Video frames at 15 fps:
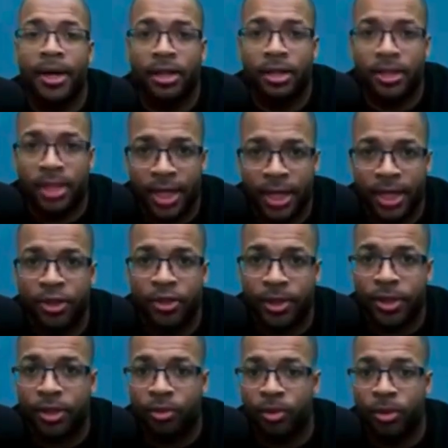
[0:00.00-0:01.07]
to entering
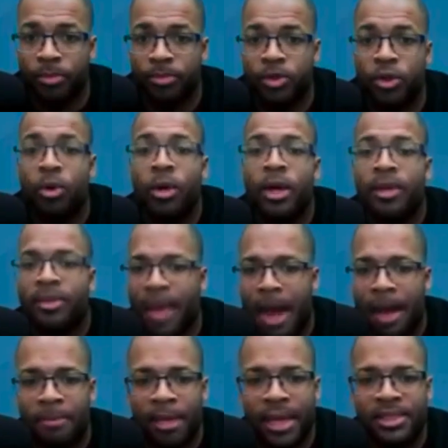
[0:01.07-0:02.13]
the room. So
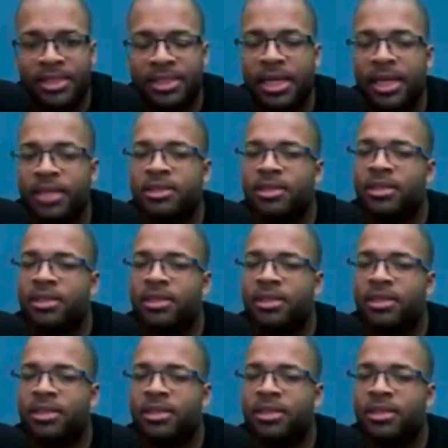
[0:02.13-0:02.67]
that makes sense.